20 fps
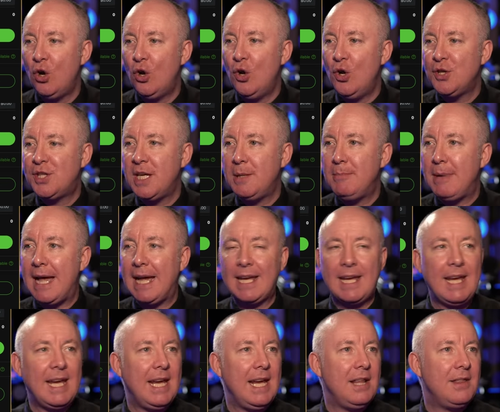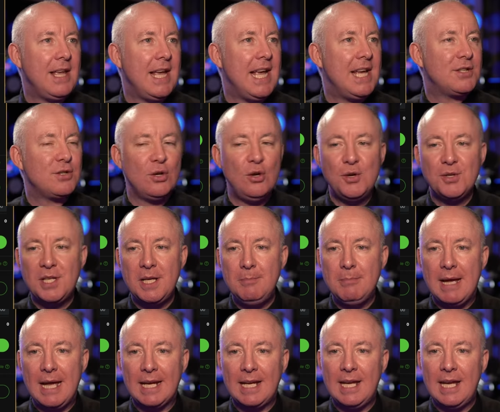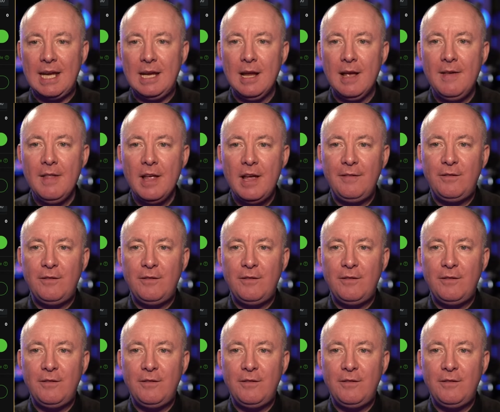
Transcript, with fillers: Uzi Mackey. There's Uzi Mackey.